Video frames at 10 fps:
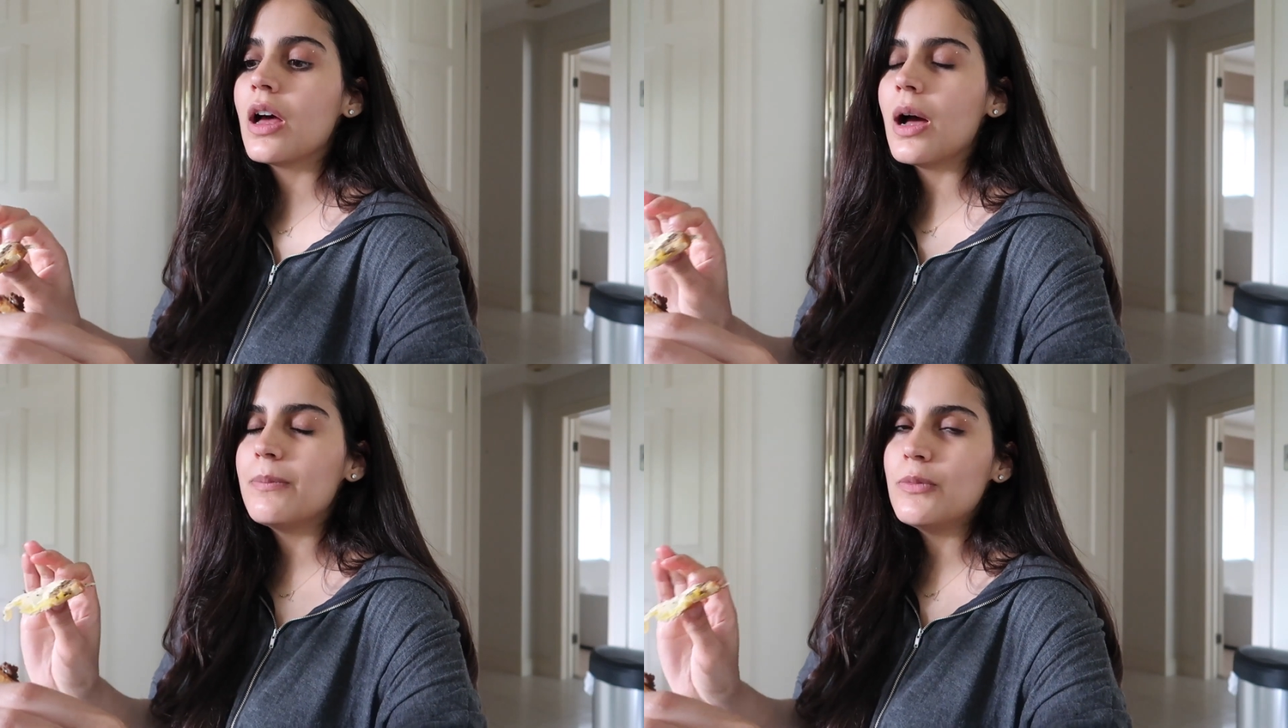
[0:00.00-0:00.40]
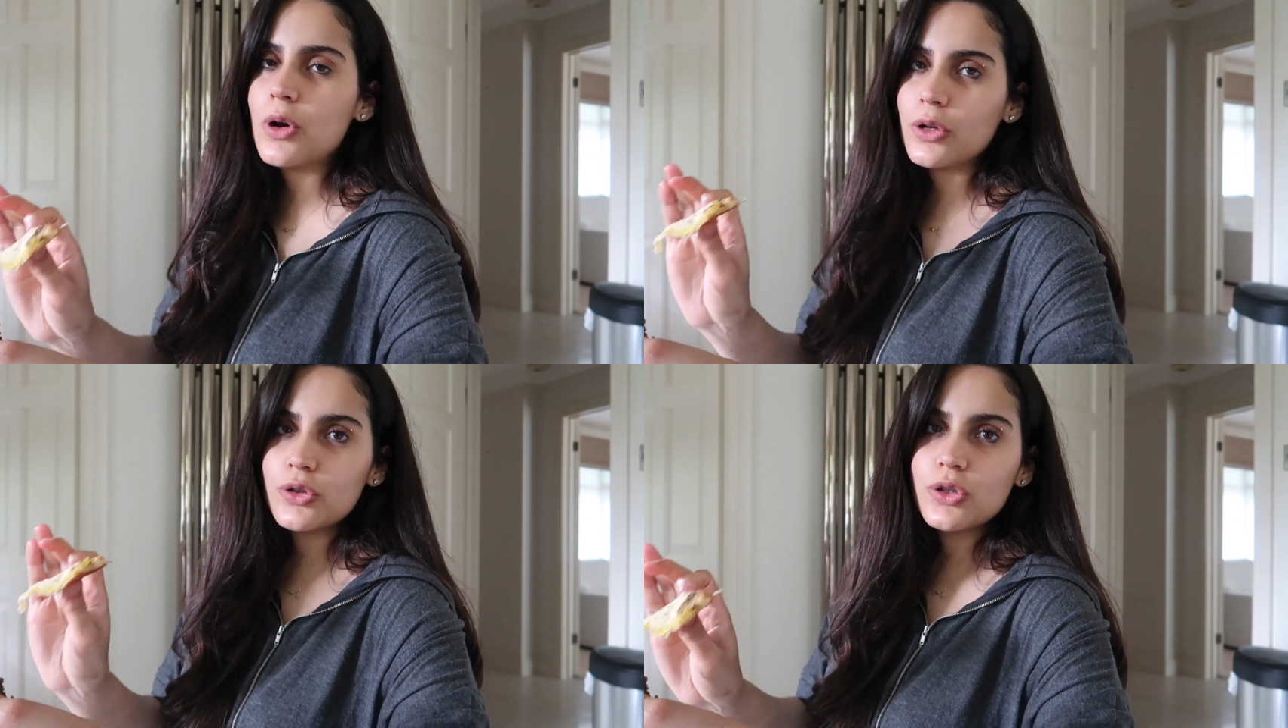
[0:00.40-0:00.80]
I'm
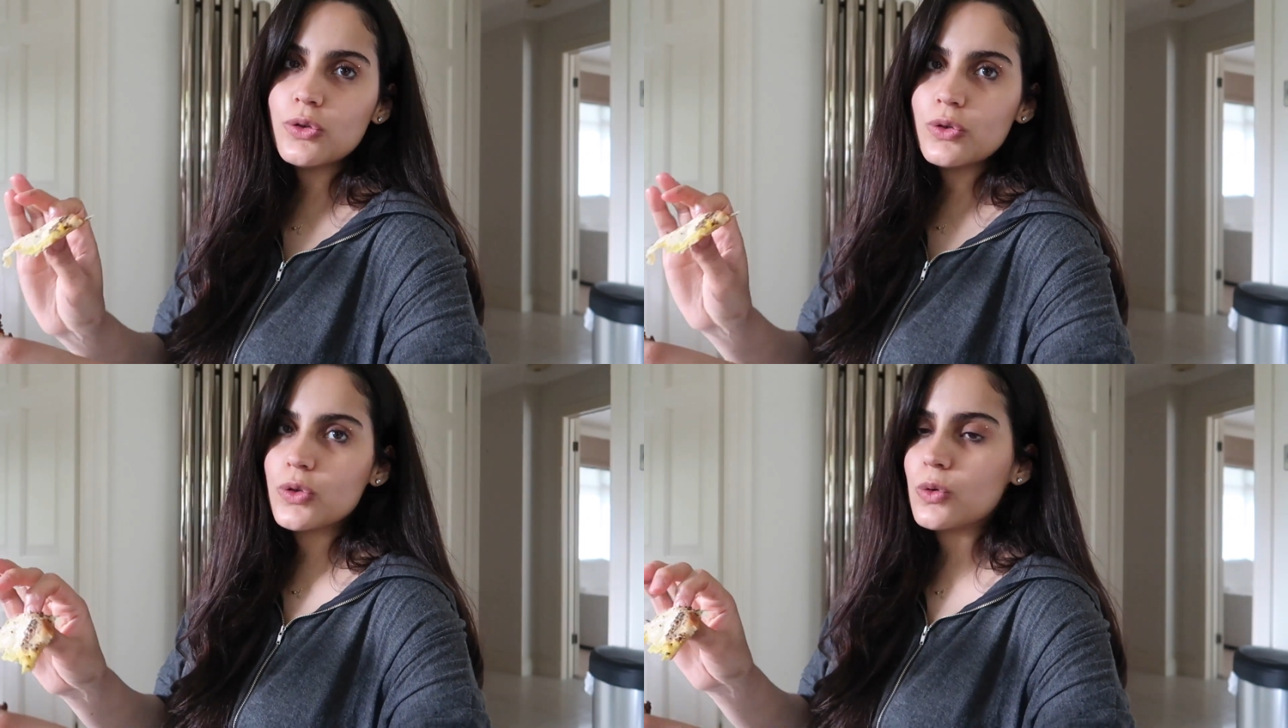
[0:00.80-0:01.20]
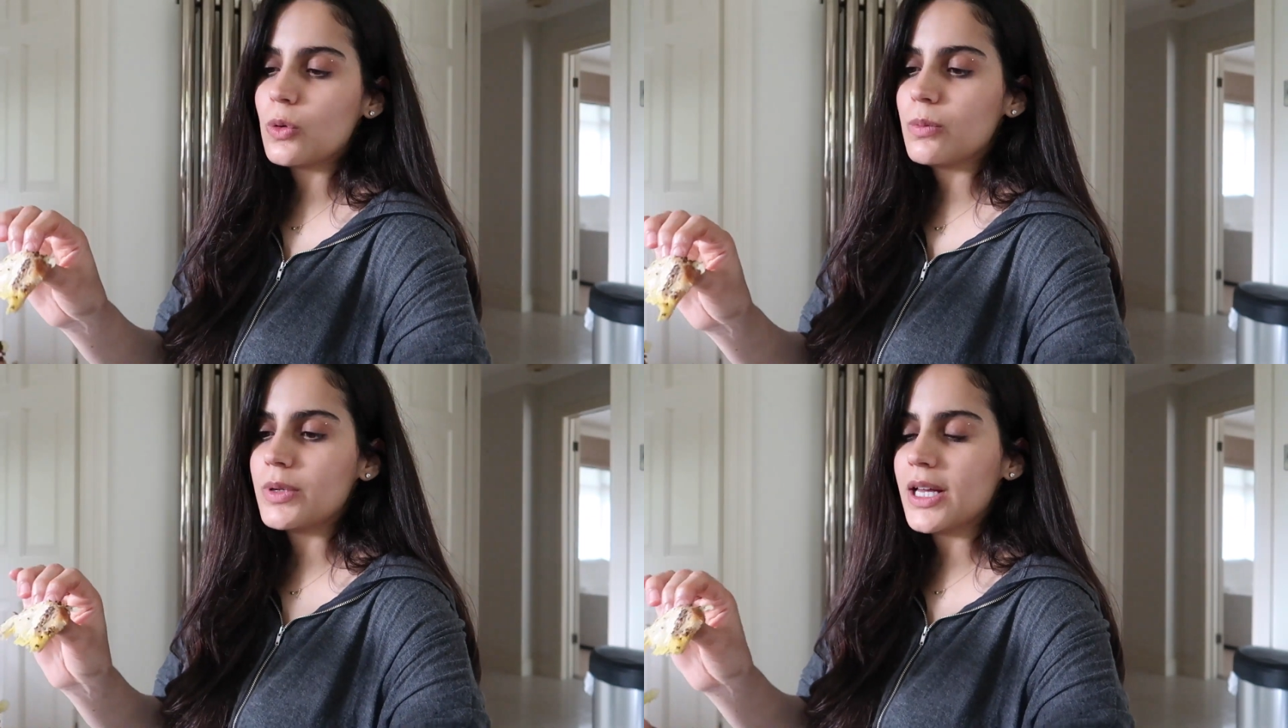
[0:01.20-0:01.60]
not too
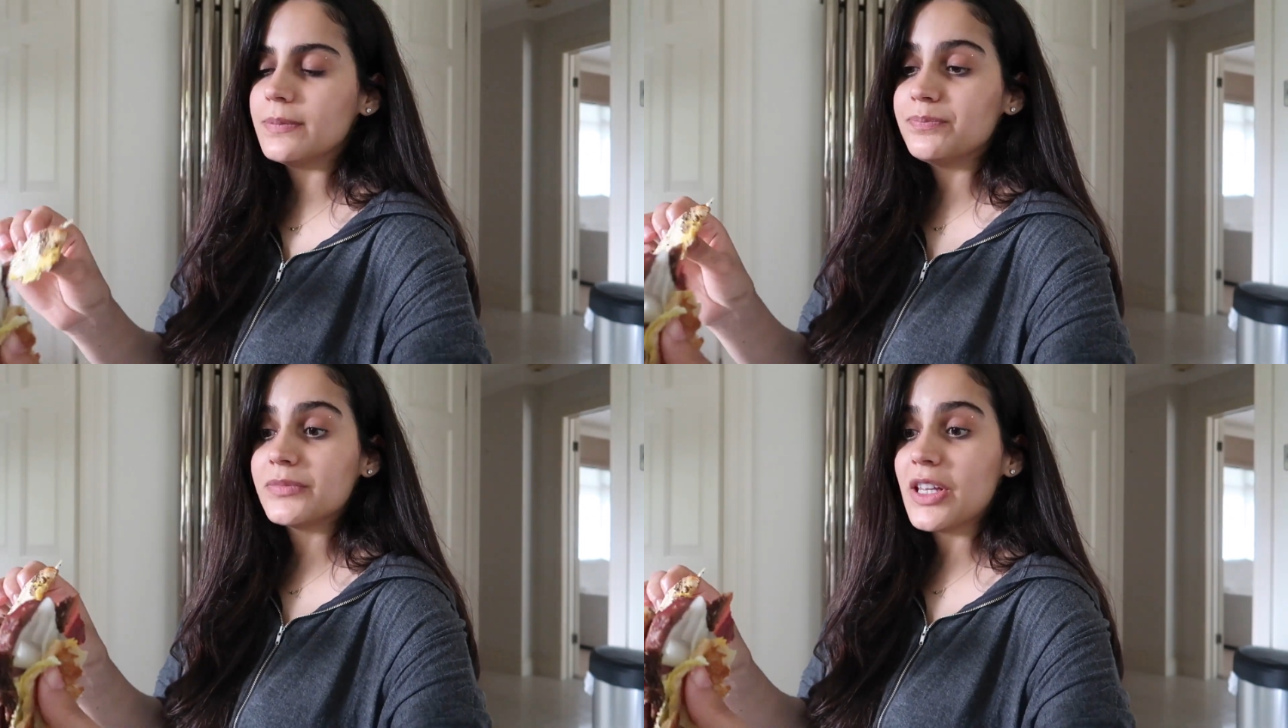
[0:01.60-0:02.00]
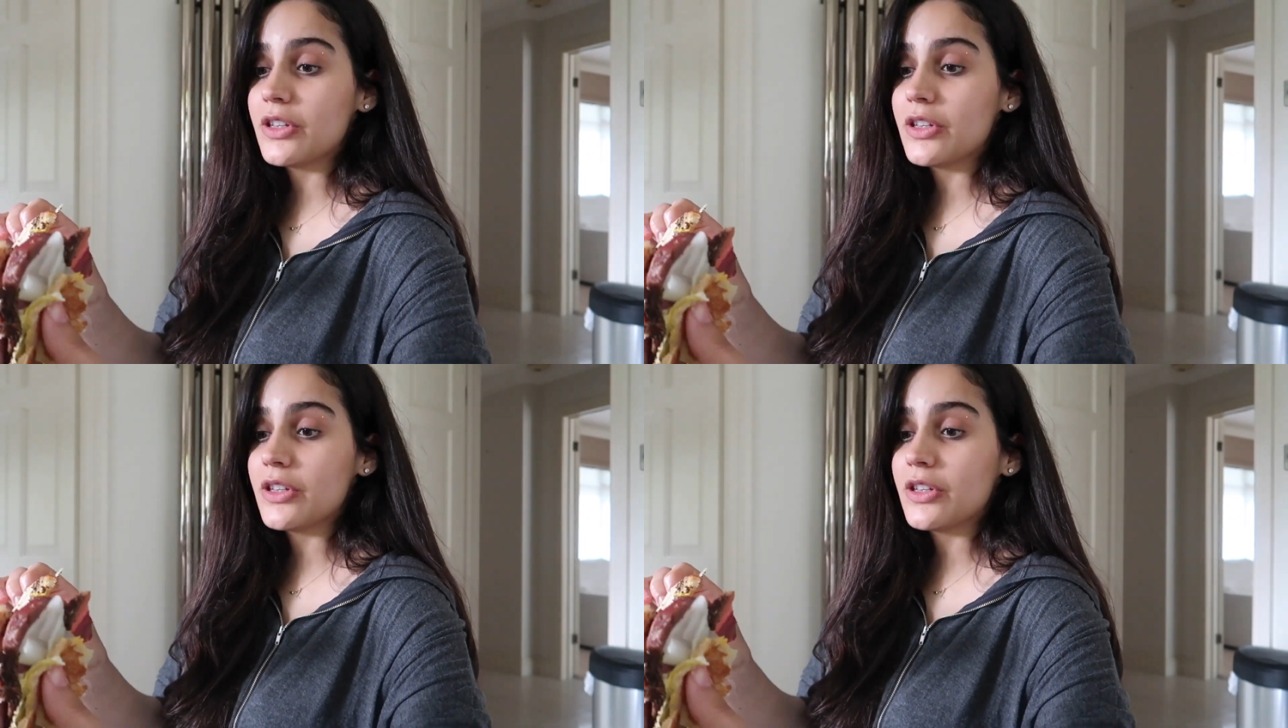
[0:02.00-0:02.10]
sure, but it's